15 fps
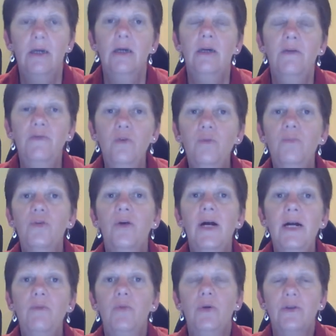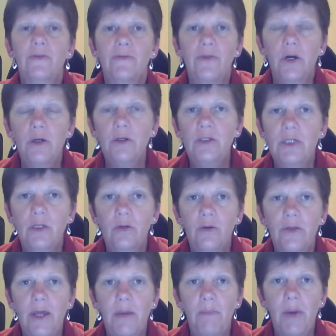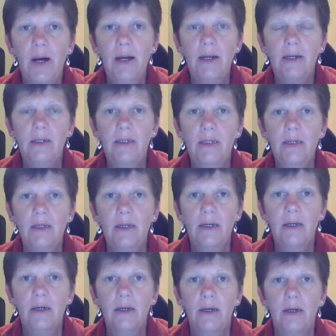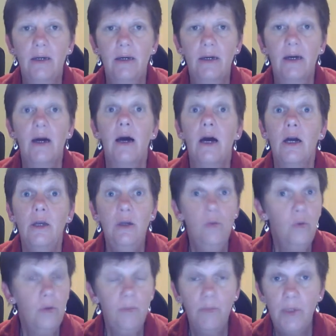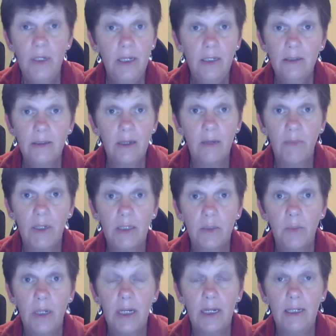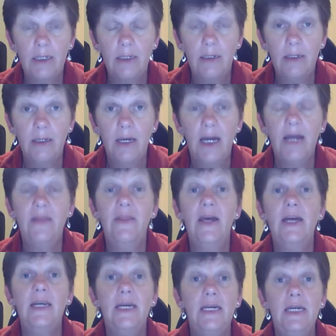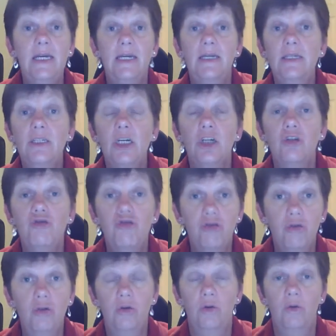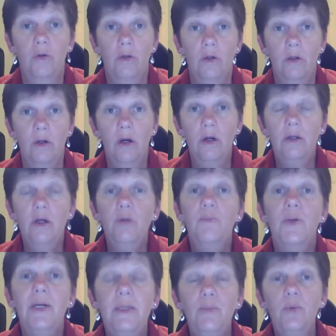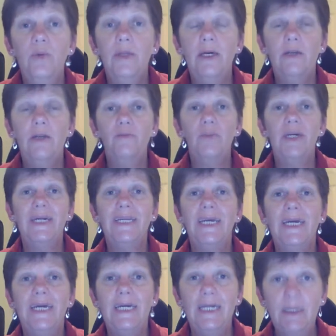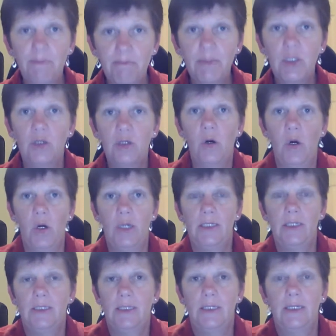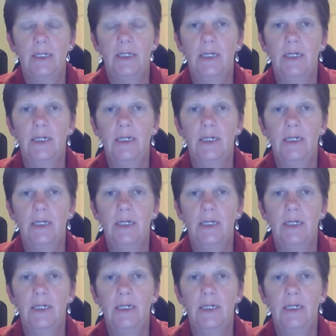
If your brain wasn't focusing on that pain, you wouldn't be in so much pain. And that is true. I know people that have been hypnotised